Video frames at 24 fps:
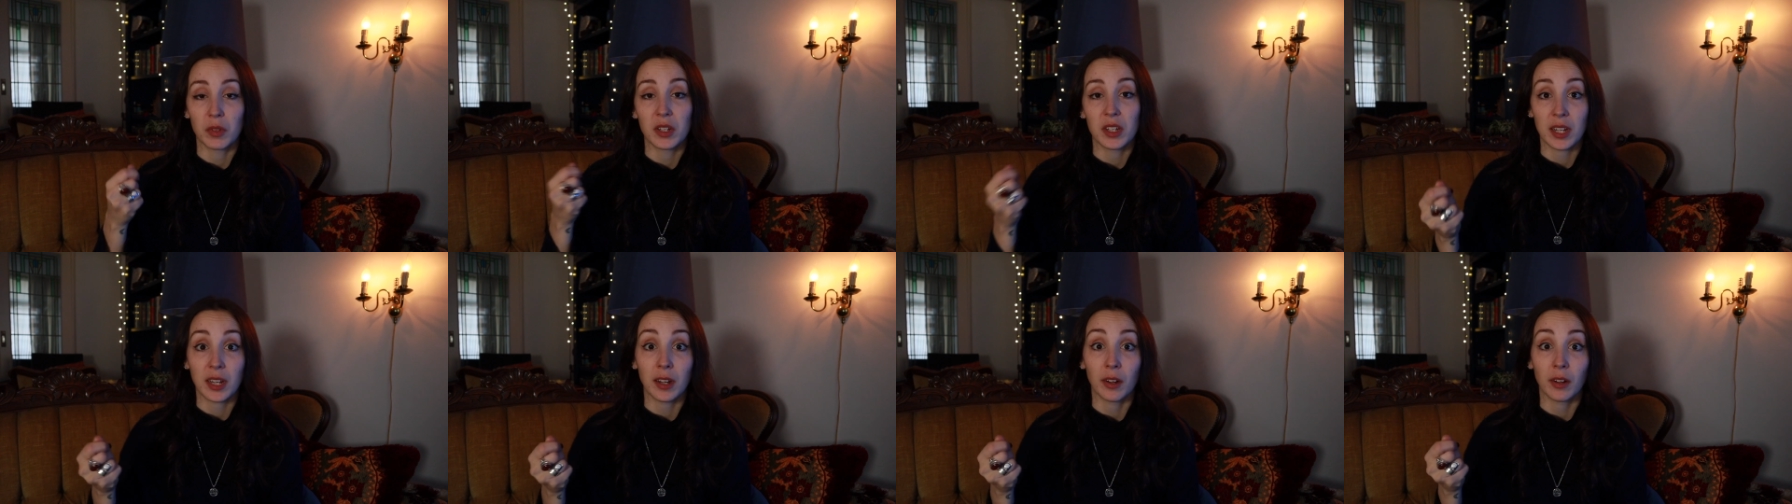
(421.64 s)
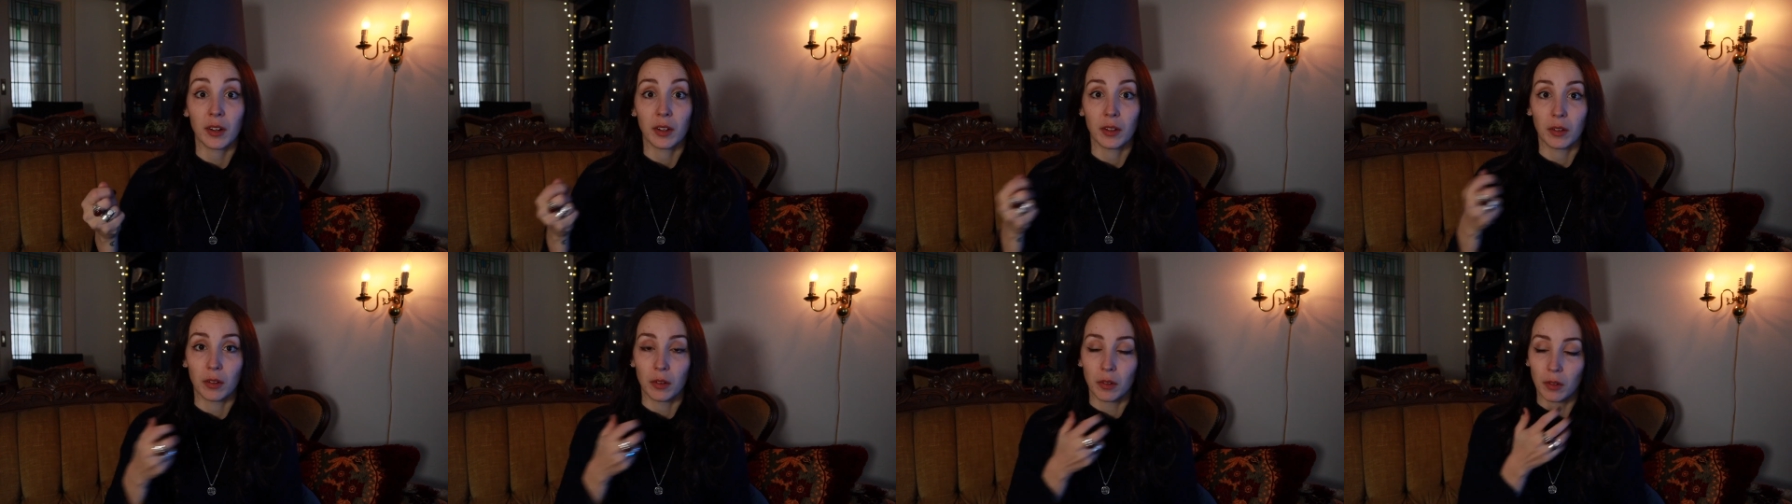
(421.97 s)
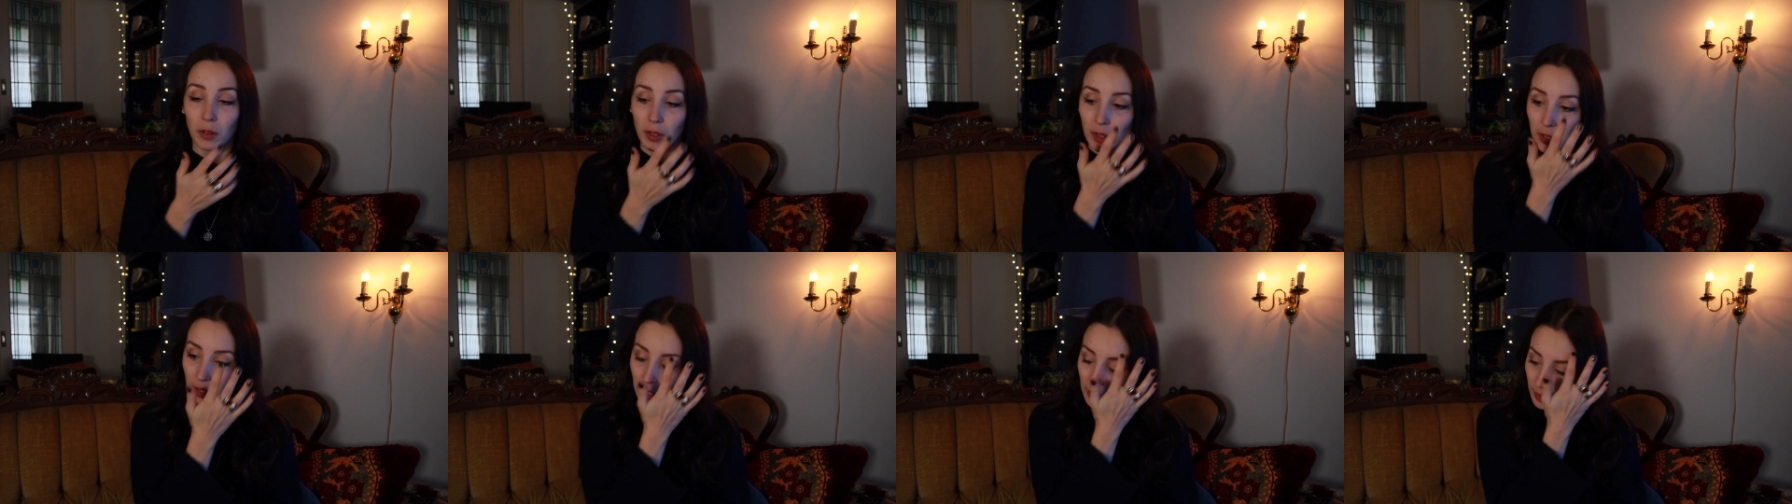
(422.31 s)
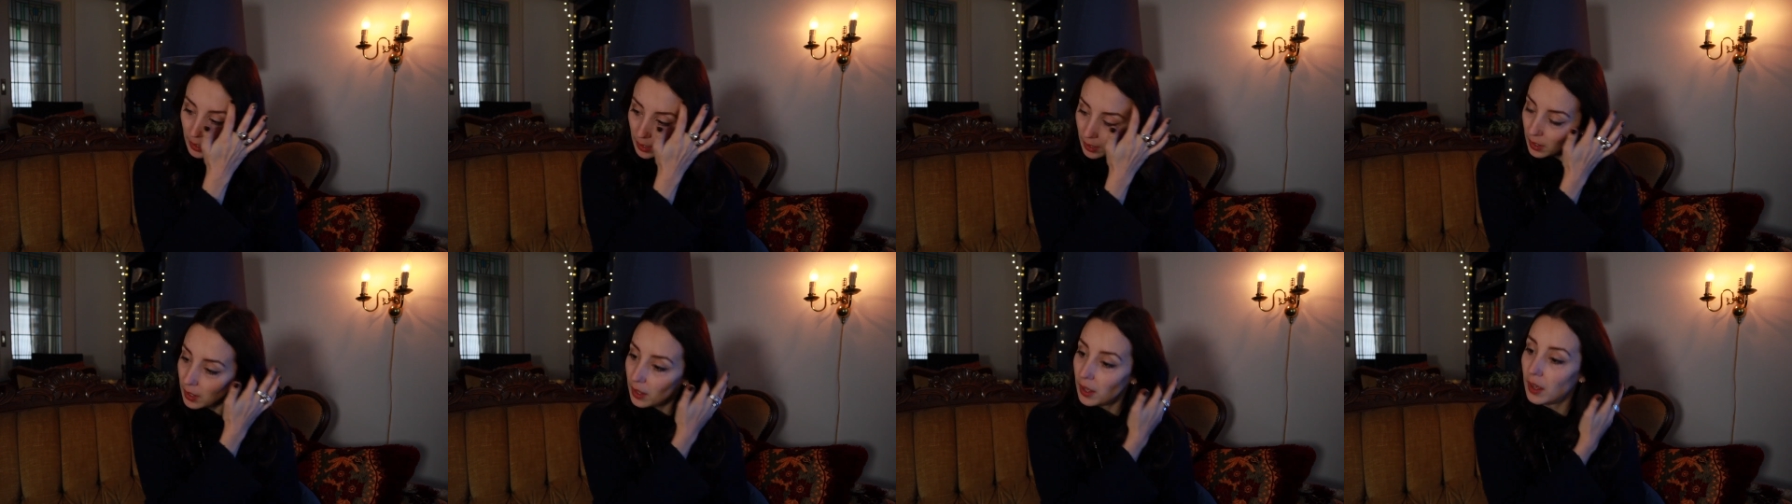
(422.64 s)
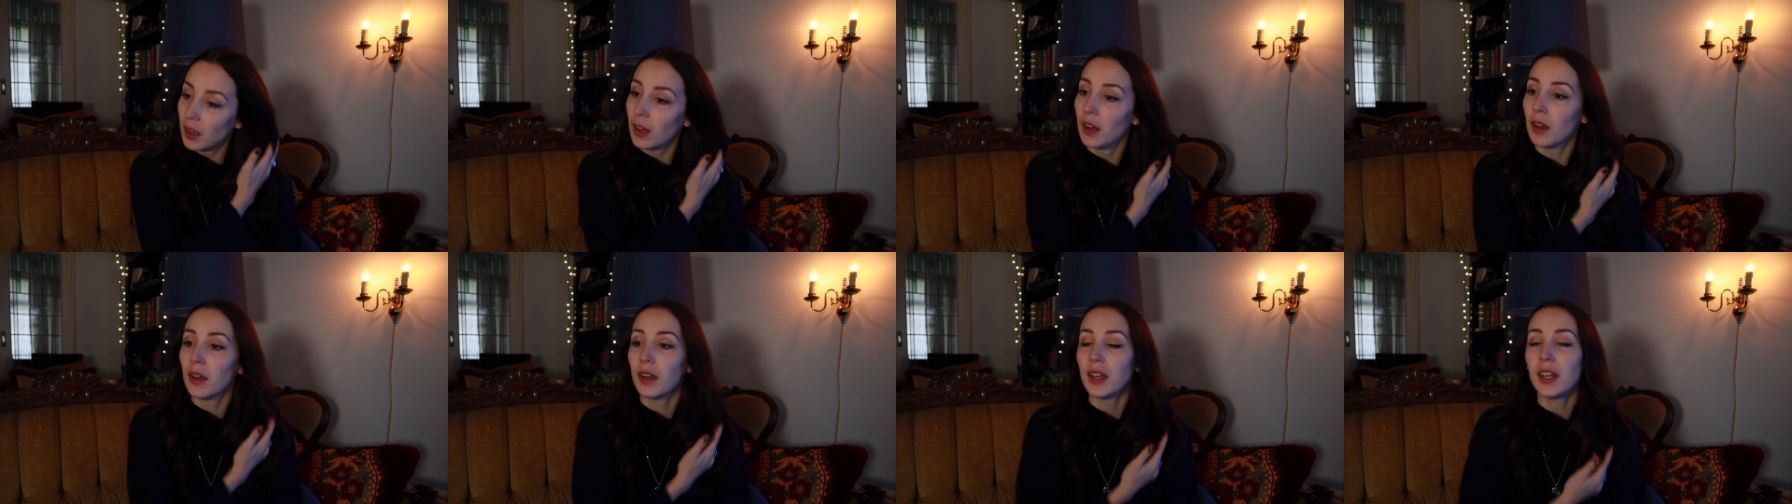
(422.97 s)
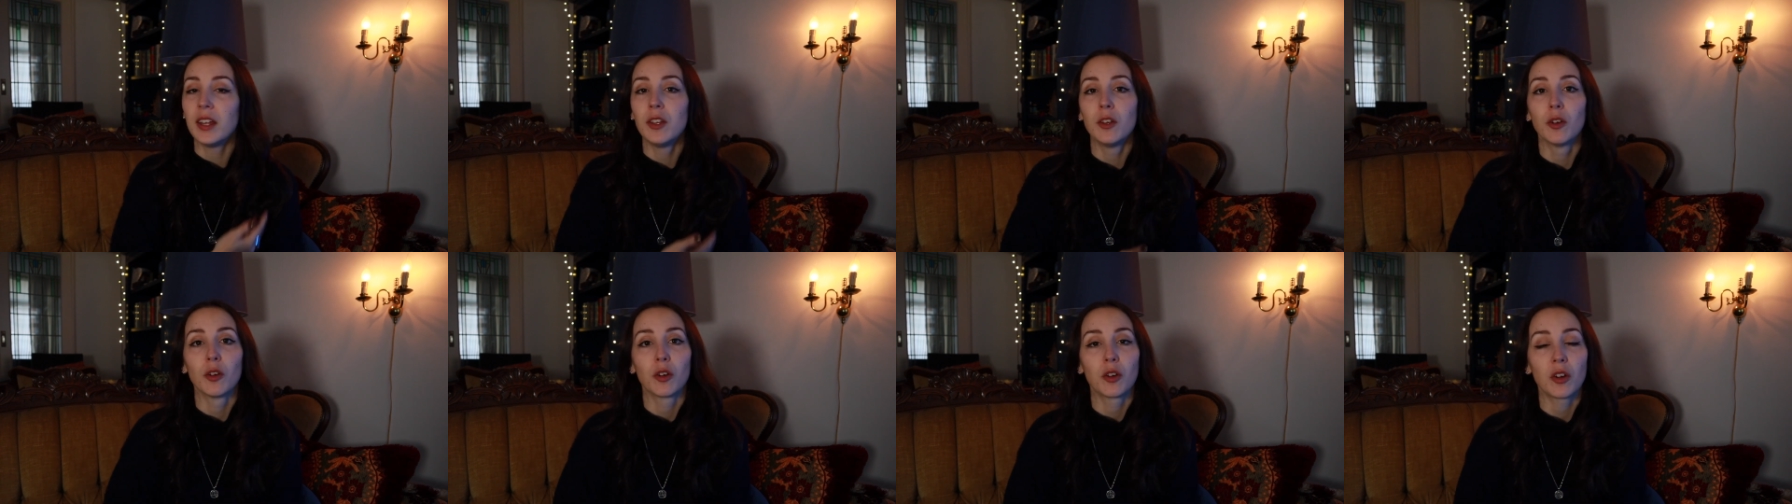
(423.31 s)
material uh,
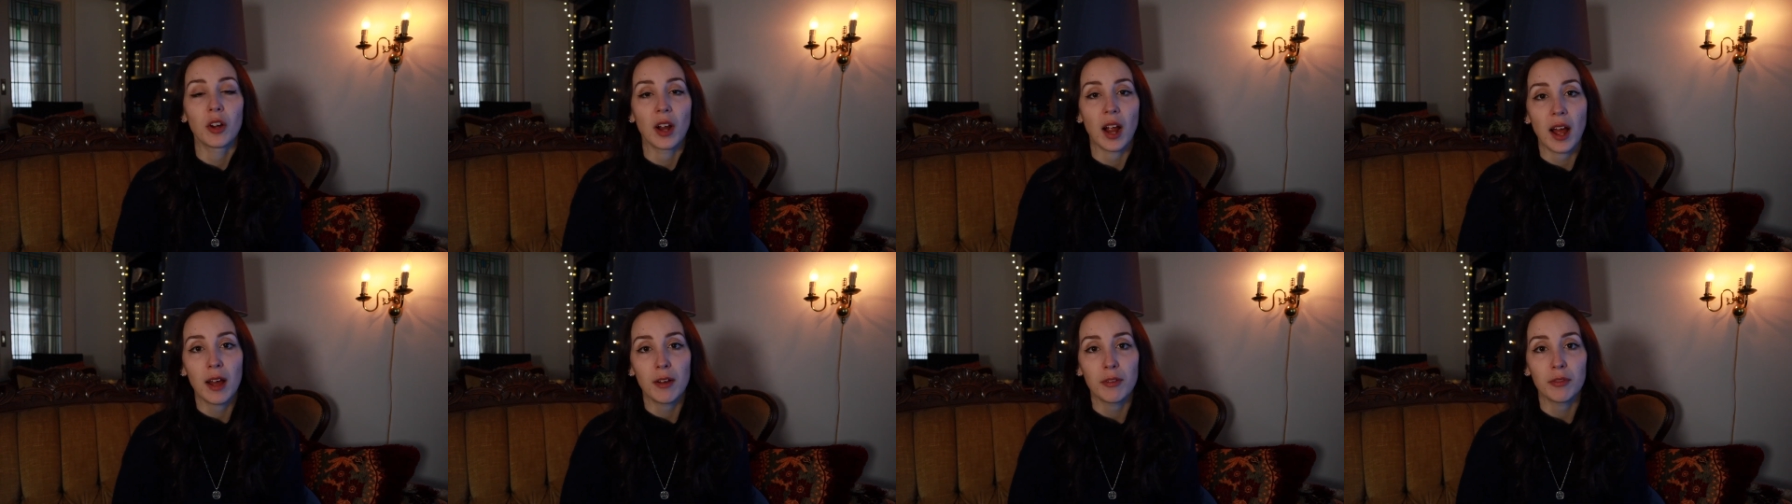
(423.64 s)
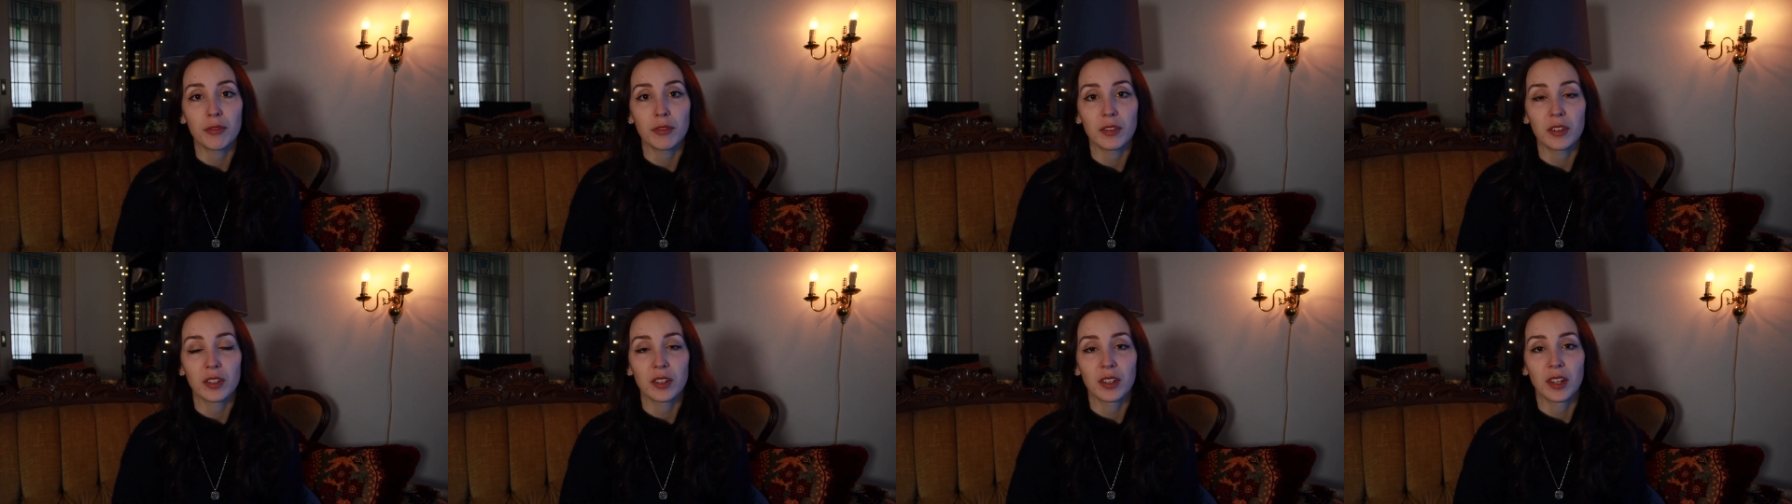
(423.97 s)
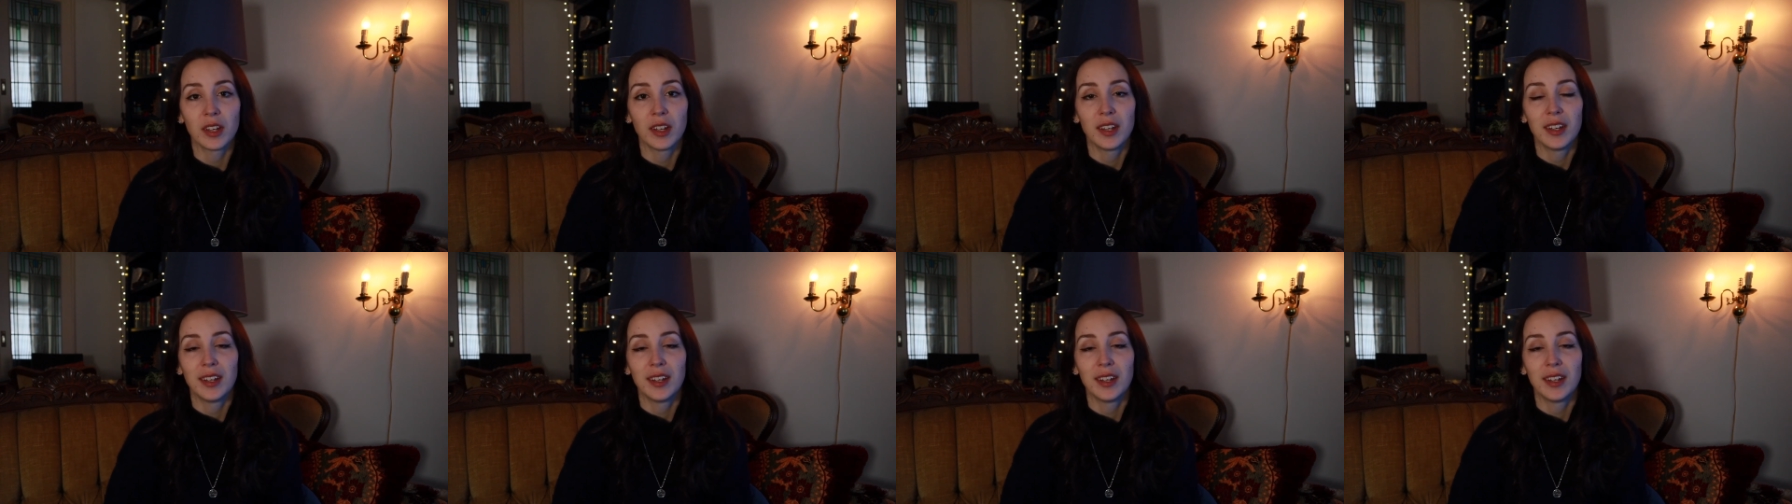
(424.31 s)
in your craft,